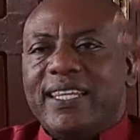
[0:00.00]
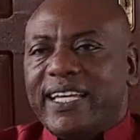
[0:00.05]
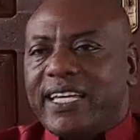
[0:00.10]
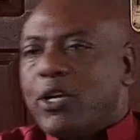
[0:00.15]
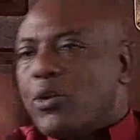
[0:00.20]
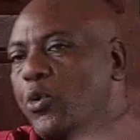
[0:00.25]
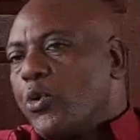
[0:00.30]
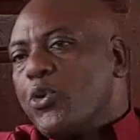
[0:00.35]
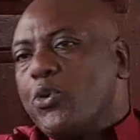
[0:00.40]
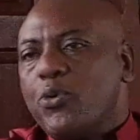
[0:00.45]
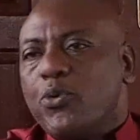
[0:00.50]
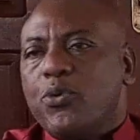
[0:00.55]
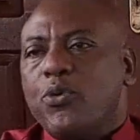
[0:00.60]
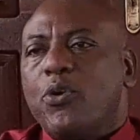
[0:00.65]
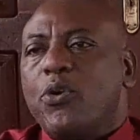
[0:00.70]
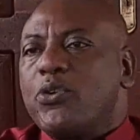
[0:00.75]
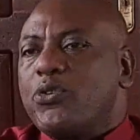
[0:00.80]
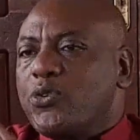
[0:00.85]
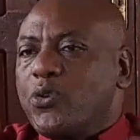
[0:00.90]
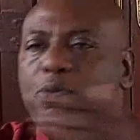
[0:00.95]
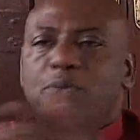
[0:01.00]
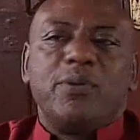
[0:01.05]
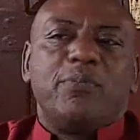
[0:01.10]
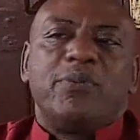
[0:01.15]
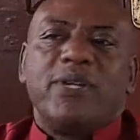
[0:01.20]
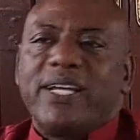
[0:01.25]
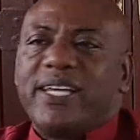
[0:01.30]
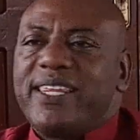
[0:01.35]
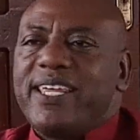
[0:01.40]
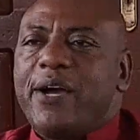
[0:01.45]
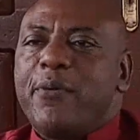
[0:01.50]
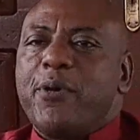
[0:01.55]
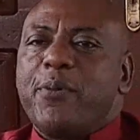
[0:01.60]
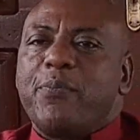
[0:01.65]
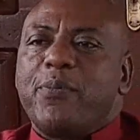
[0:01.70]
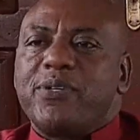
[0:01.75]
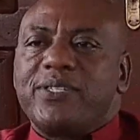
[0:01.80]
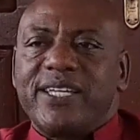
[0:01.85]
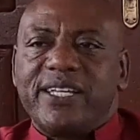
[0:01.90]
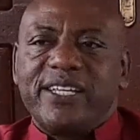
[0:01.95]
The Kikuyu also will be bringing their
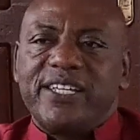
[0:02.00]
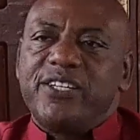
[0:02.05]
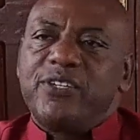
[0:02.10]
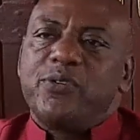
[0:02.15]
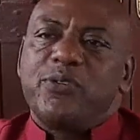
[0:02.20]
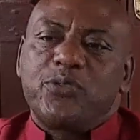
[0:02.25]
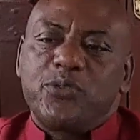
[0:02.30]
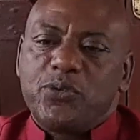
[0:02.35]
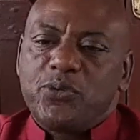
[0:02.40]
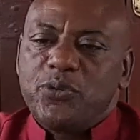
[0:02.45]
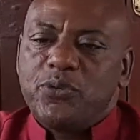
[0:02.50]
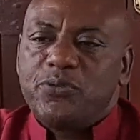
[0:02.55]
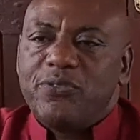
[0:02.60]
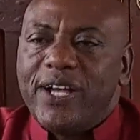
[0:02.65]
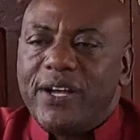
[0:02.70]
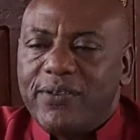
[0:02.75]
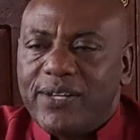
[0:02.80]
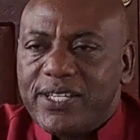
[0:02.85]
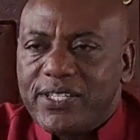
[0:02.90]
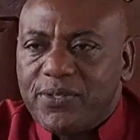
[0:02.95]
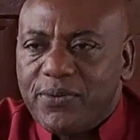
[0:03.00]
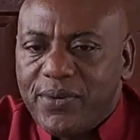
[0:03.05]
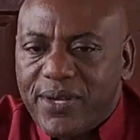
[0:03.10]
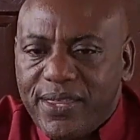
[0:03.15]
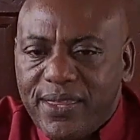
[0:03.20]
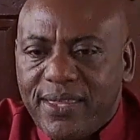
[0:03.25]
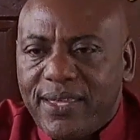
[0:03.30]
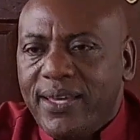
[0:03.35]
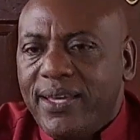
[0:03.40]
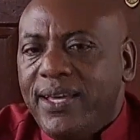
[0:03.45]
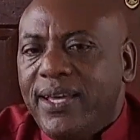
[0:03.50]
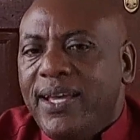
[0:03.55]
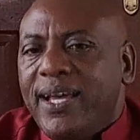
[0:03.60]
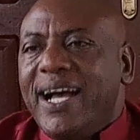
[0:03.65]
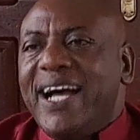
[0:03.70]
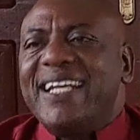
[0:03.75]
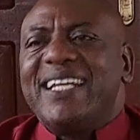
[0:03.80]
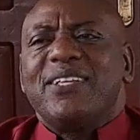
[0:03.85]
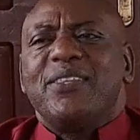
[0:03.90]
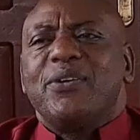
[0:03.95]
weapons that they used to do violence with.
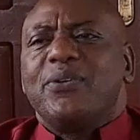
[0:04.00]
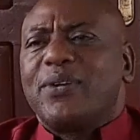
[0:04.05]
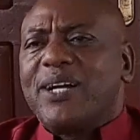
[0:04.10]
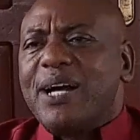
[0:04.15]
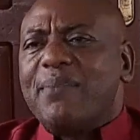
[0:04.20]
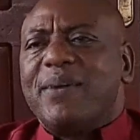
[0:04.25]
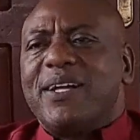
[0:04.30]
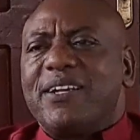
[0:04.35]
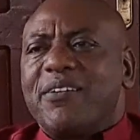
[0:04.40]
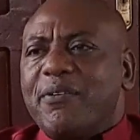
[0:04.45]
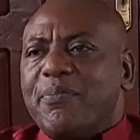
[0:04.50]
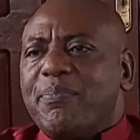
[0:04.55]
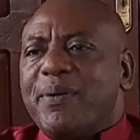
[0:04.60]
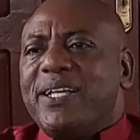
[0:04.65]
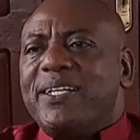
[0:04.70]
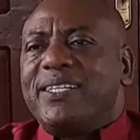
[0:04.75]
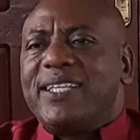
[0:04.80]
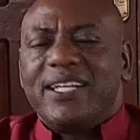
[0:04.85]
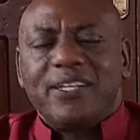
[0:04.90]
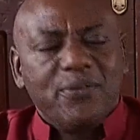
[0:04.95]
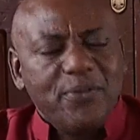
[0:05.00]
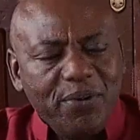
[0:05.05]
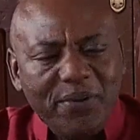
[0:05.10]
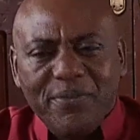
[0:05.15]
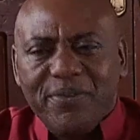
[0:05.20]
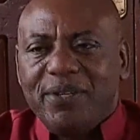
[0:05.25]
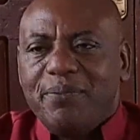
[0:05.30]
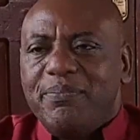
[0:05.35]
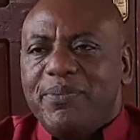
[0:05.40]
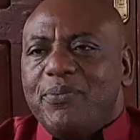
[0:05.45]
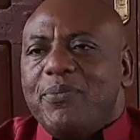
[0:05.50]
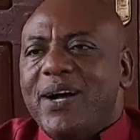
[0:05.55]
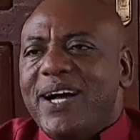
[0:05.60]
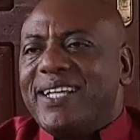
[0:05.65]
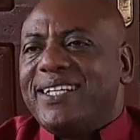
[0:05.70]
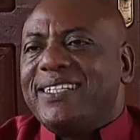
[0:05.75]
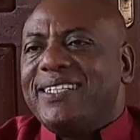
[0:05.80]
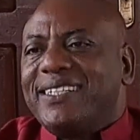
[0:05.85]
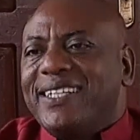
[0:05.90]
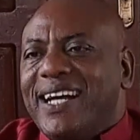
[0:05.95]
And then they will come and repent, and we will be
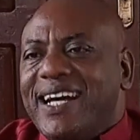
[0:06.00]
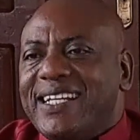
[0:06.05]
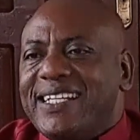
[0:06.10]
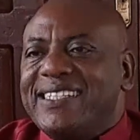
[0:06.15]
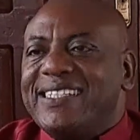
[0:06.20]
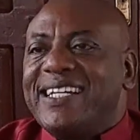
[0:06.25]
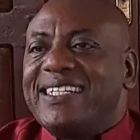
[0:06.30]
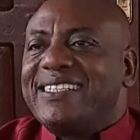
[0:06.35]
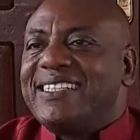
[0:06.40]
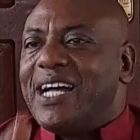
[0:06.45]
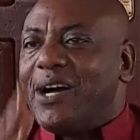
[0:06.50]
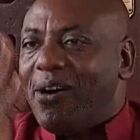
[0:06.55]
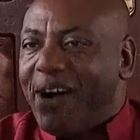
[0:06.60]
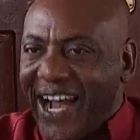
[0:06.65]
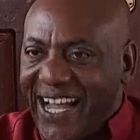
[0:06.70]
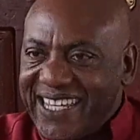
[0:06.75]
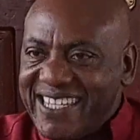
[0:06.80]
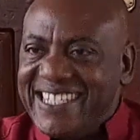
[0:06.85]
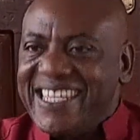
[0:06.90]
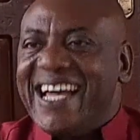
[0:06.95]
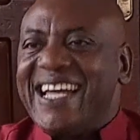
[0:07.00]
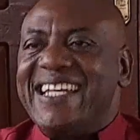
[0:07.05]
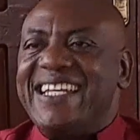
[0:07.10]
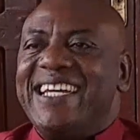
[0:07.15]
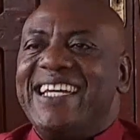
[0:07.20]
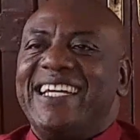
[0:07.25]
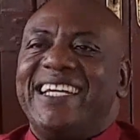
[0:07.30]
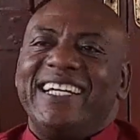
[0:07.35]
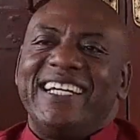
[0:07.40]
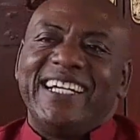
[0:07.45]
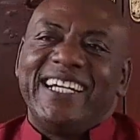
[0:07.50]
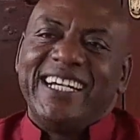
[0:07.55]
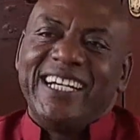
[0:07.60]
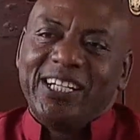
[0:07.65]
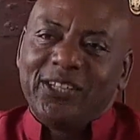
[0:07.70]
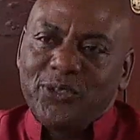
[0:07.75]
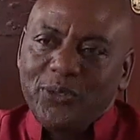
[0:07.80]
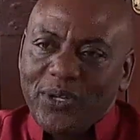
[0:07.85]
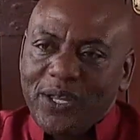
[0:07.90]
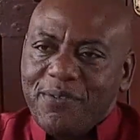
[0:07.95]
one and start now a journey
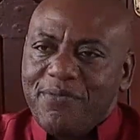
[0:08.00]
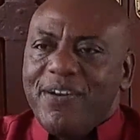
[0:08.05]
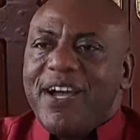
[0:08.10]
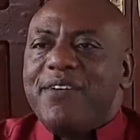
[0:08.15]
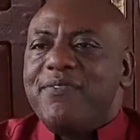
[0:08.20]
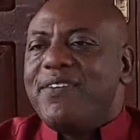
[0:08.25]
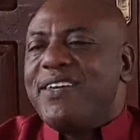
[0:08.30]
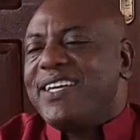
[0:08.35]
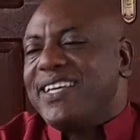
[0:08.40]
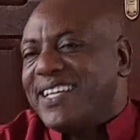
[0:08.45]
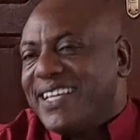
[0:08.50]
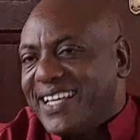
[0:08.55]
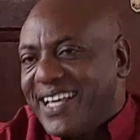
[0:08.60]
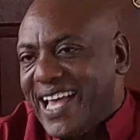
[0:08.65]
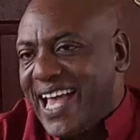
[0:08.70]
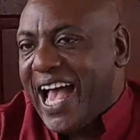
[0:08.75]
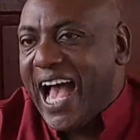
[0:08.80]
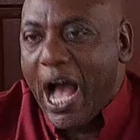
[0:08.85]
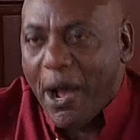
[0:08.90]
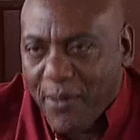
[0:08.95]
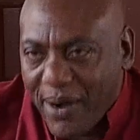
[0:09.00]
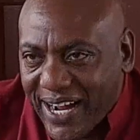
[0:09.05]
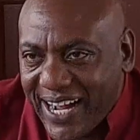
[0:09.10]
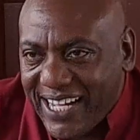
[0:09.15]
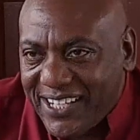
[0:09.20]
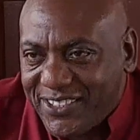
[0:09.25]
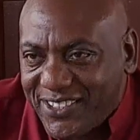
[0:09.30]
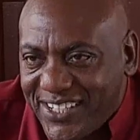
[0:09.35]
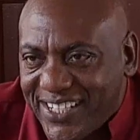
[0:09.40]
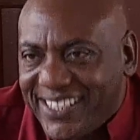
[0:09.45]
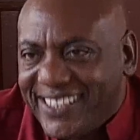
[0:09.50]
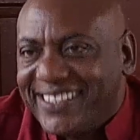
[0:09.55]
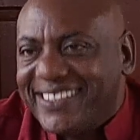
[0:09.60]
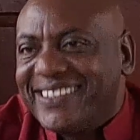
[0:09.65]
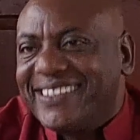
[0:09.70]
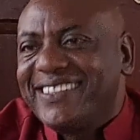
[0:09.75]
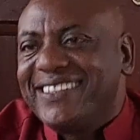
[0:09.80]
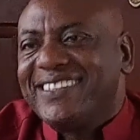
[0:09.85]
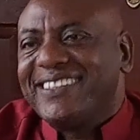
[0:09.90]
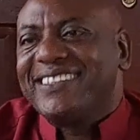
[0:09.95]
to reviving our country.
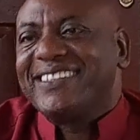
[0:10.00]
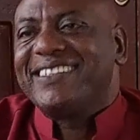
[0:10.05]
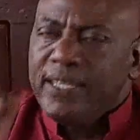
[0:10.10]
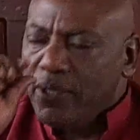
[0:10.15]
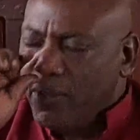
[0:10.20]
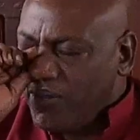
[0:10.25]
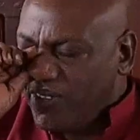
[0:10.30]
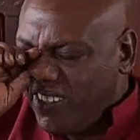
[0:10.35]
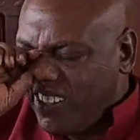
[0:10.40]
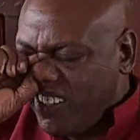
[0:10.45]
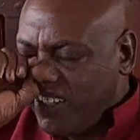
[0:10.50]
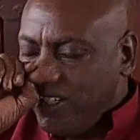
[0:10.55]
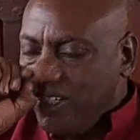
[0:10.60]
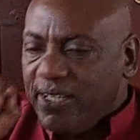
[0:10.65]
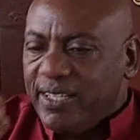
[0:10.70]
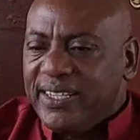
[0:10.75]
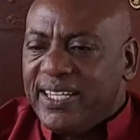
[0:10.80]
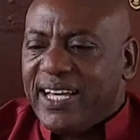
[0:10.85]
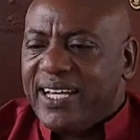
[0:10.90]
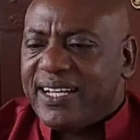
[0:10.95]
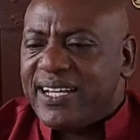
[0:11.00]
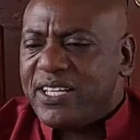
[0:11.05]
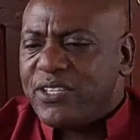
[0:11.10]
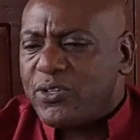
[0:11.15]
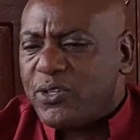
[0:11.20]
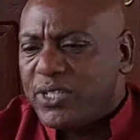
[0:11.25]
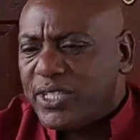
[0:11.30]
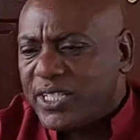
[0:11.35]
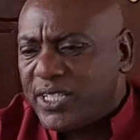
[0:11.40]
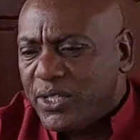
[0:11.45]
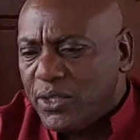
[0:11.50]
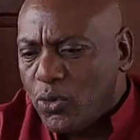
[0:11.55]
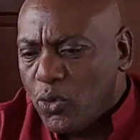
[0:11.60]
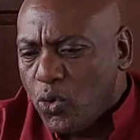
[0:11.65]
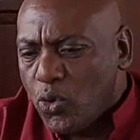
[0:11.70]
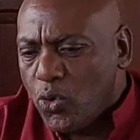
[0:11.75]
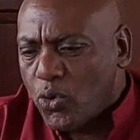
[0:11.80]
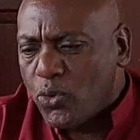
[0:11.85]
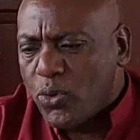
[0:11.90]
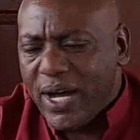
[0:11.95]
You know, the reason
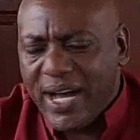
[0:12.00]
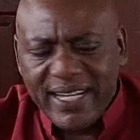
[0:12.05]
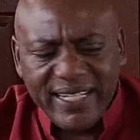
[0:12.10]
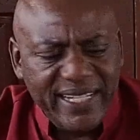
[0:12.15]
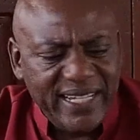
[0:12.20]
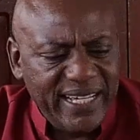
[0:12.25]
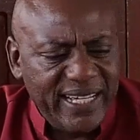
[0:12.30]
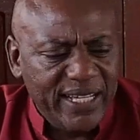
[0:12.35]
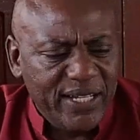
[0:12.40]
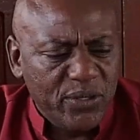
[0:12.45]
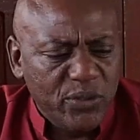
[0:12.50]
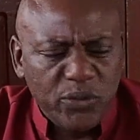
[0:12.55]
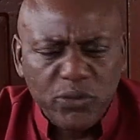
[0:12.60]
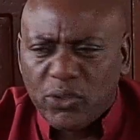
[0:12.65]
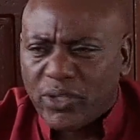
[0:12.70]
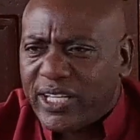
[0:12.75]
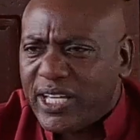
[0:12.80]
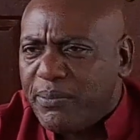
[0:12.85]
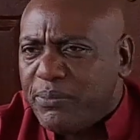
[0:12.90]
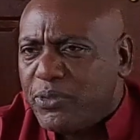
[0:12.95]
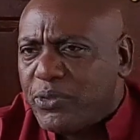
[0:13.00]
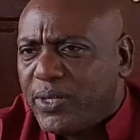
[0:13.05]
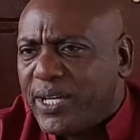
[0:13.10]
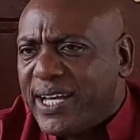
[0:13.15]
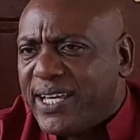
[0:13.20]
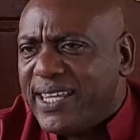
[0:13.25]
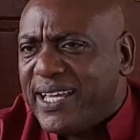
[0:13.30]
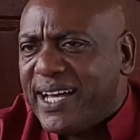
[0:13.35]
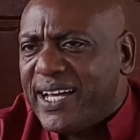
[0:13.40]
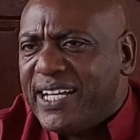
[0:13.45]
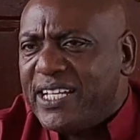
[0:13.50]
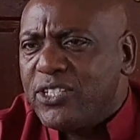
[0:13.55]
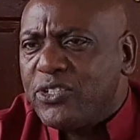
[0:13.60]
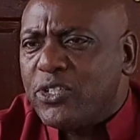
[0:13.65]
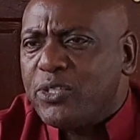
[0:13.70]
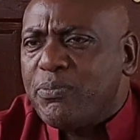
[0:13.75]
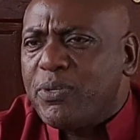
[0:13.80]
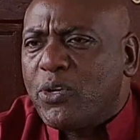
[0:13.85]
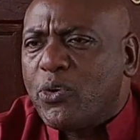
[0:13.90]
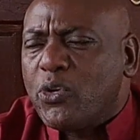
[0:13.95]
Uhuru and the uh, Ruto came together is
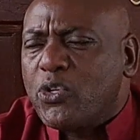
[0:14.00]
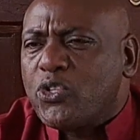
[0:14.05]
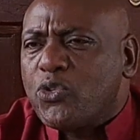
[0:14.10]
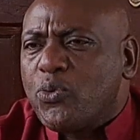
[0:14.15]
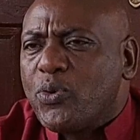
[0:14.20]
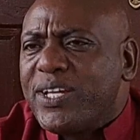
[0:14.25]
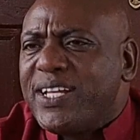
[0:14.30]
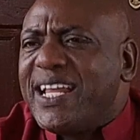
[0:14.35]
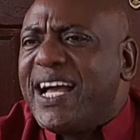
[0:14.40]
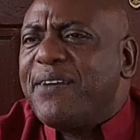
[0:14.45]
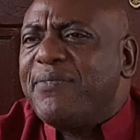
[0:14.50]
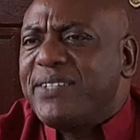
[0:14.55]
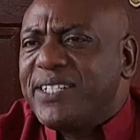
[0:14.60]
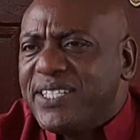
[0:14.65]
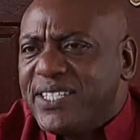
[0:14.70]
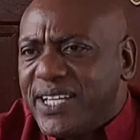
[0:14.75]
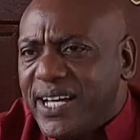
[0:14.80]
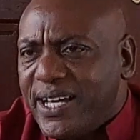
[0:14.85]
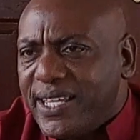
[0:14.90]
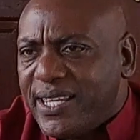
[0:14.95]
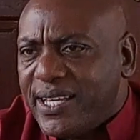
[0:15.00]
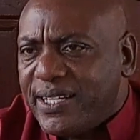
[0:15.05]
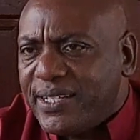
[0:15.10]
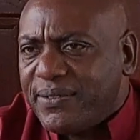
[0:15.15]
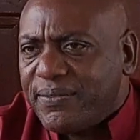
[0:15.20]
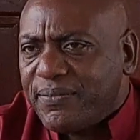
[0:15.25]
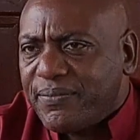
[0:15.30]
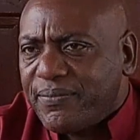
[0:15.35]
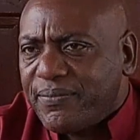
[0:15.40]
not because we loved each other.